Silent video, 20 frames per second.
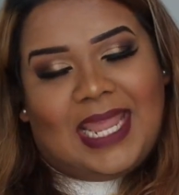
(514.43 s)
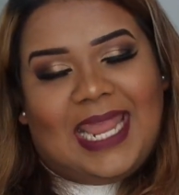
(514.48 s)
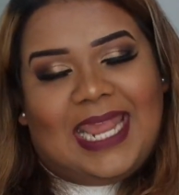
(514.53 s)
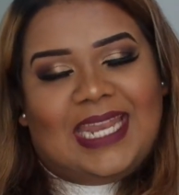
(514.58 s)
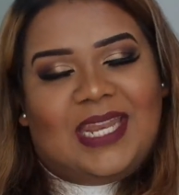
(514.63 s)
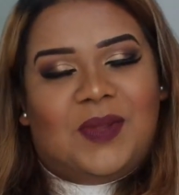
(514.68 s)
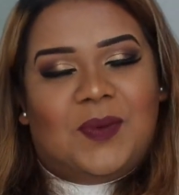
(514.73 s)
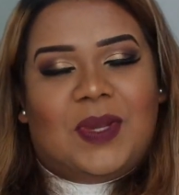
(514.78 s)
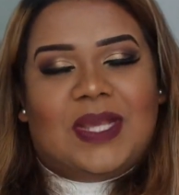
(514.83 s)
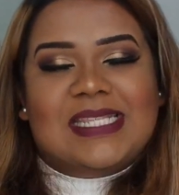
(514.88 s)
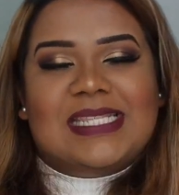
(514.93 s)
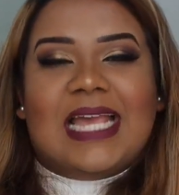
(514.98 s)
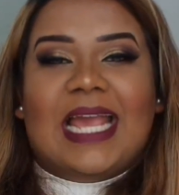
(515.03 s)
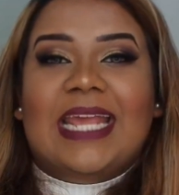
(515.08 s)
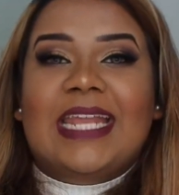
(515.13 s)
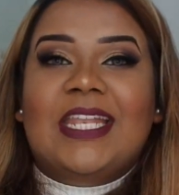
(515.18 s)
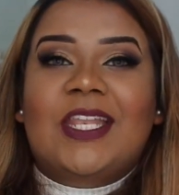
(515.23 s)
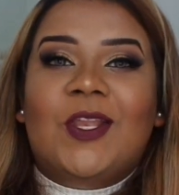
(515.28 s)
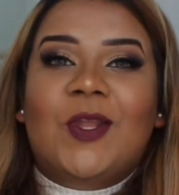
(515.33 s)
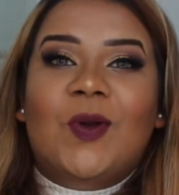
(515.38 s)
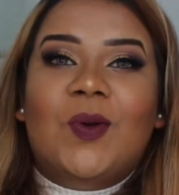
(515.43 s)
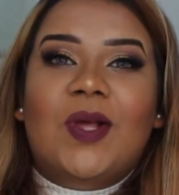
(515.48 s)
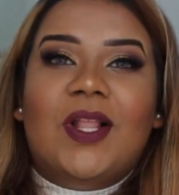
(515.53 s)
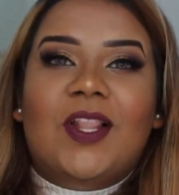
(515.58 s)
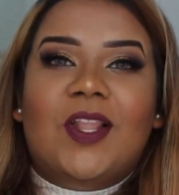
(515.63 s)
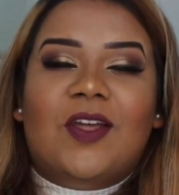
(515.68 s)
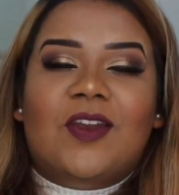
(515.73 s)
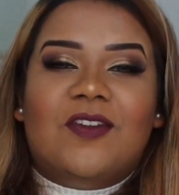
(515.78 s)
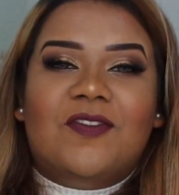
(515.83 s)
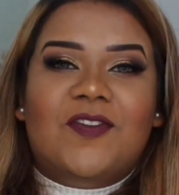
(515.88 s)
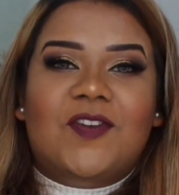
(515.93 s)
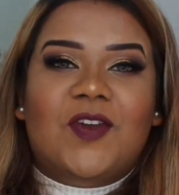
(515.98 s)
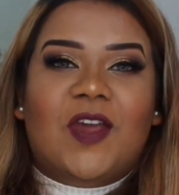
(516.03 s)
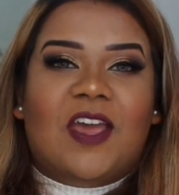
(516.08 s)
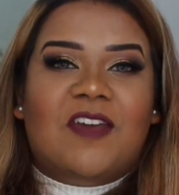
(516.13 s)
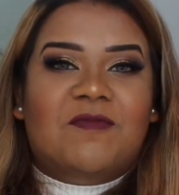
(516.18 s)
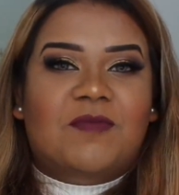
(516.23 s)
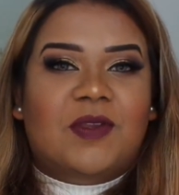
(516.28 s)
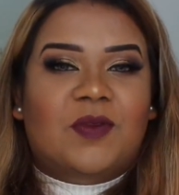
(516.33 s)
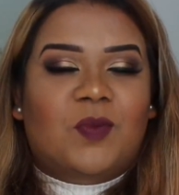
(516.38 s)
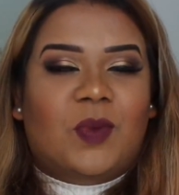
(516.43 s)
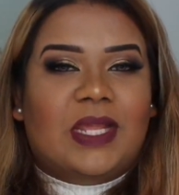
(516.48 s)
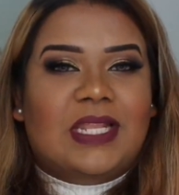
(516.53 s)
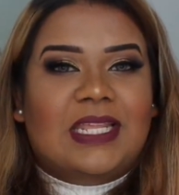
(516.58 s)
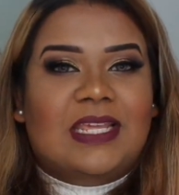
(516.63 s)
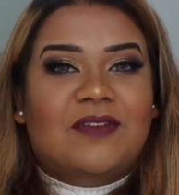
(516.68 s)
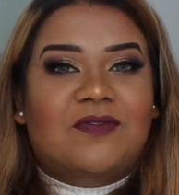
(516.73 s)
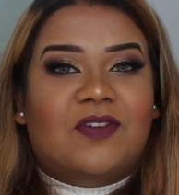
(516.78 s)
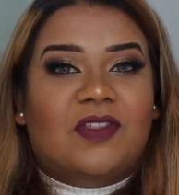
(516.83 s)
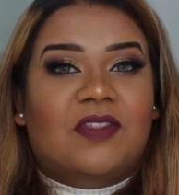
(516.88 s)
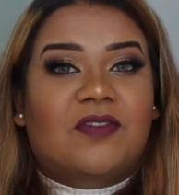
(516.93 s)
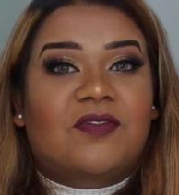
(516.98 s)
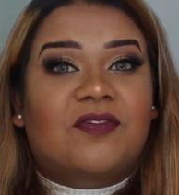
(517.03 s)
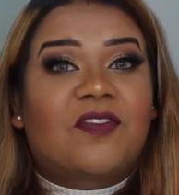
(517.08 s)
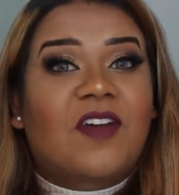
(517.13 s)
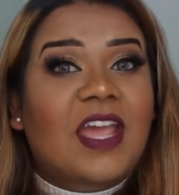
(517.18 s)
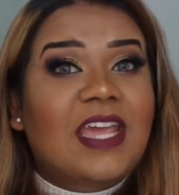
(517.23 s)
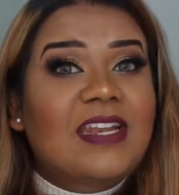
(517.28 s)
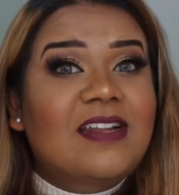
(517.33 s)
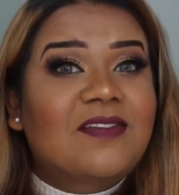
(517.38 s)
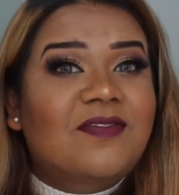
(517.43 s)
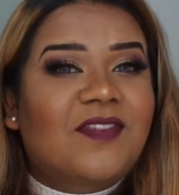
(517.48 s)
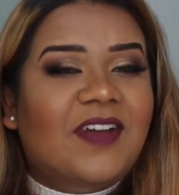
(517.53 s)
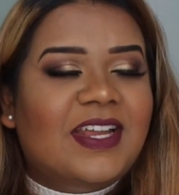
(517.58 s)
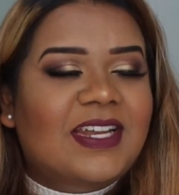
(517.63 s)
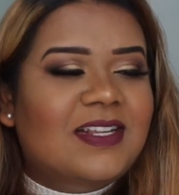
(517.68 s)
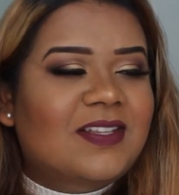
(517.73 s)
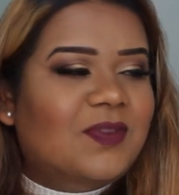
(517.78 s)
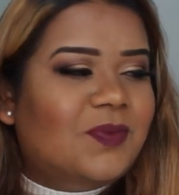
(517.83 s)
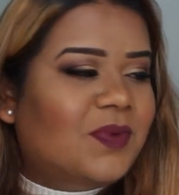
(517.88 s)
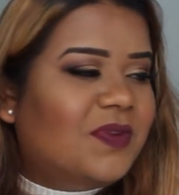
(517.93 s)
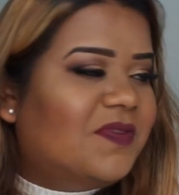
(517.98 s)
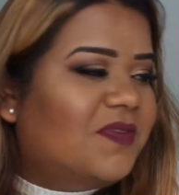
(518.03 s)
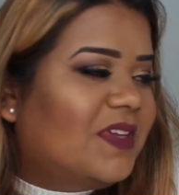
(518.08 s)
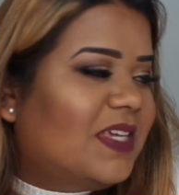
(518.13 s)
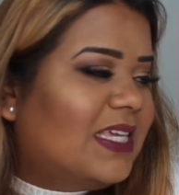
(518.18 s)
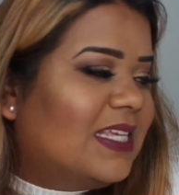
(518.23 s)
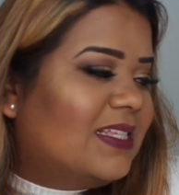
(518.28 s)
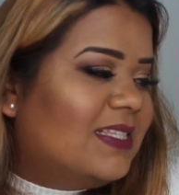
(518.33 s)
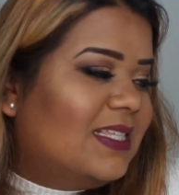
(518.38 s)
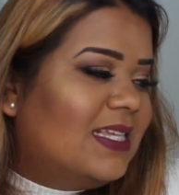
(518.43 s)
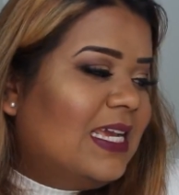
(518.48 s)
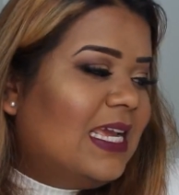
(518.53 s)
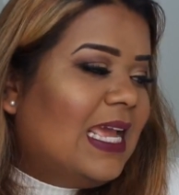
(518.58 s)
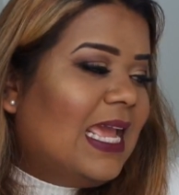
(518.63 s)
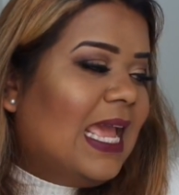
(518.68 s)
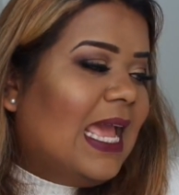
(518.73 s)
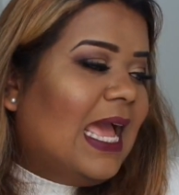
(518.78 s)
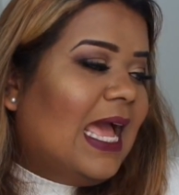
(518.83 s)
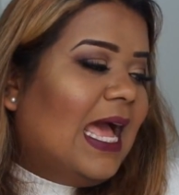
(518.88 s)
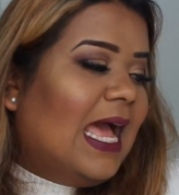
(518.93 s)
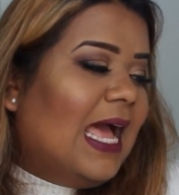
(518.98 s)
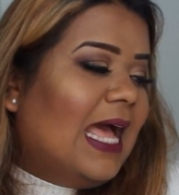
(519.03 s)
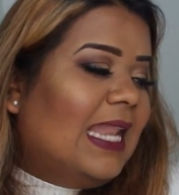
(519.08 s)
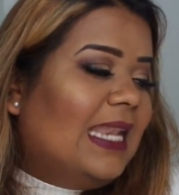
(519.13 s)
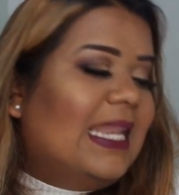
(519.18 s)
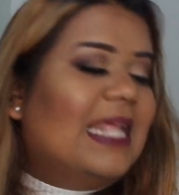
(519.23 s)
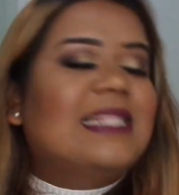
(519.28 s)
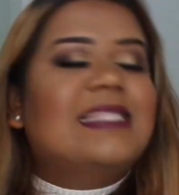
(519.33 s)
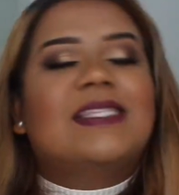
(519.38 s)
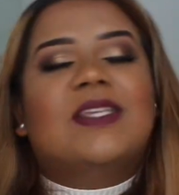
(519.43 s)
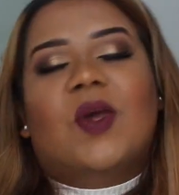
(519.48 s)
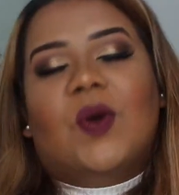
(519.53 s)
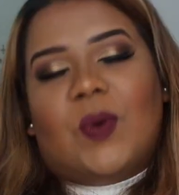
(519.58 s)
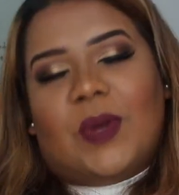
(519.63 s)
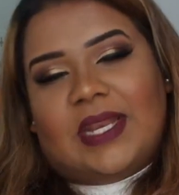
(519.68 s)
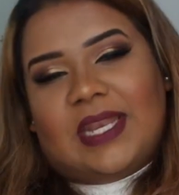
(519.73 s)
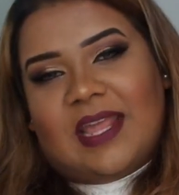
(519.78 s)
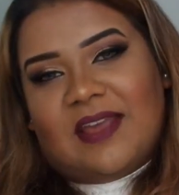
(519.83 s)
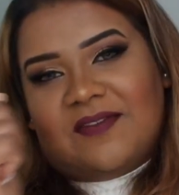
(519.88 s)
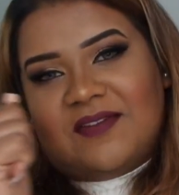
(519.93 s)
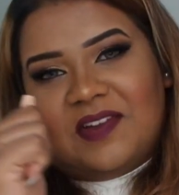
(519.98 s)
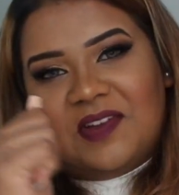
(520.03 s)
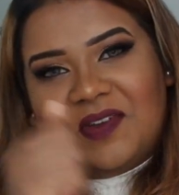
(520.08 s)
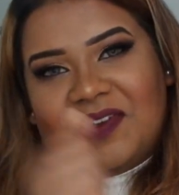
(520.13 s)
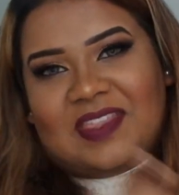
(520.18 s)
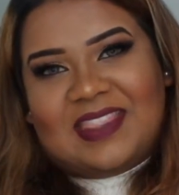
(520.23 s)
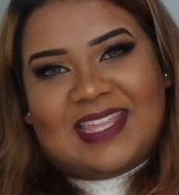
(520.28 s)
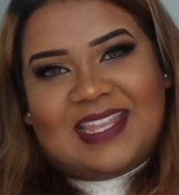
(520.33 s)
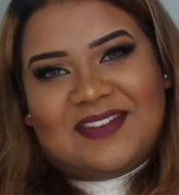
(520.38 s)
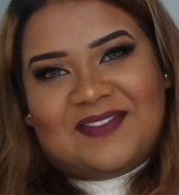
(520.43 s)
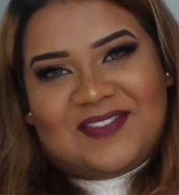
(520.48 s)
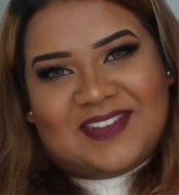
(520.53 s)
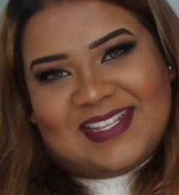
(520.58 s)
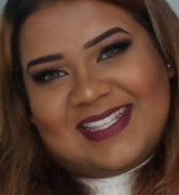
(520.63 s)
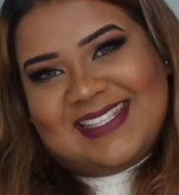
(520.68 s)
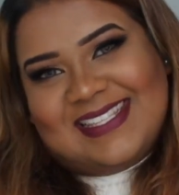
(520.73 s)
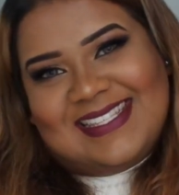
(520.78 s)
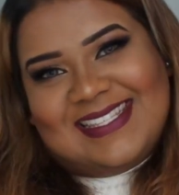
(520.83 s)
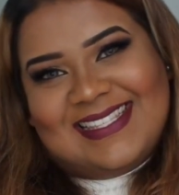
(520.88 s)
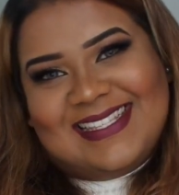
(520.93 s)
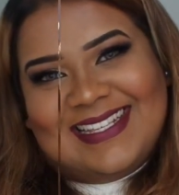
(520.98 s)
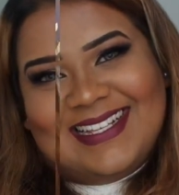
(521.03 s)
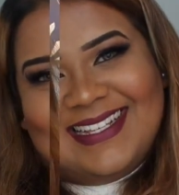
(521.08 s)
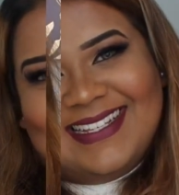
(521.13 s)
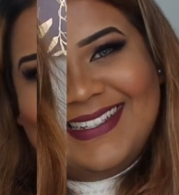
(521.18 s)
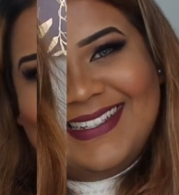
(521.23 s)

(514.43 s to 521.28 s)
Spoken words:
Anyways, I know a lot of you have been waiting for the final reveal. Let's go and have a look at that first.